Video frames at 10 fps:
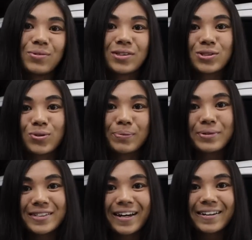it with the Screen
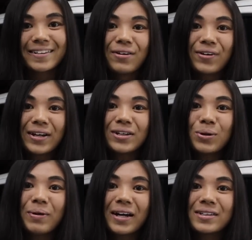Protech. If I can
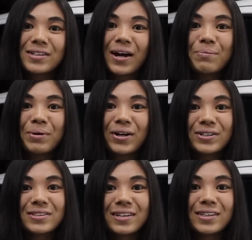go back in time,
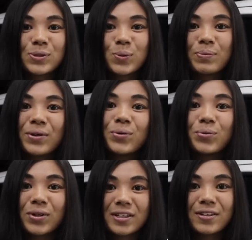honestly, this would be
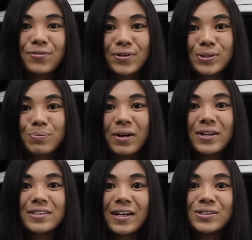one of the first
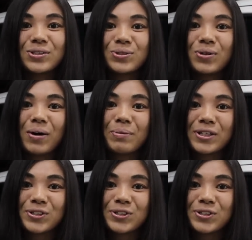mods I do on my